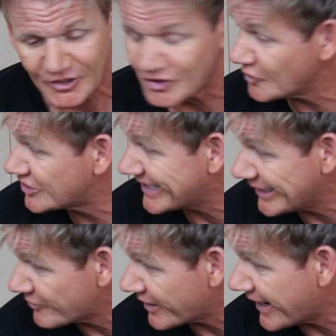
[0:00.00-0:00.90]
doing
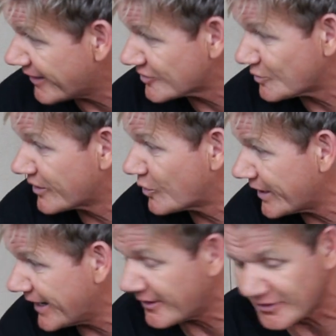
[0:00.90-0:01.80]
silly run-outs with
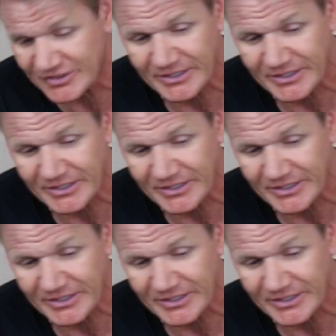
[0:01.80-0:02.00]
canals.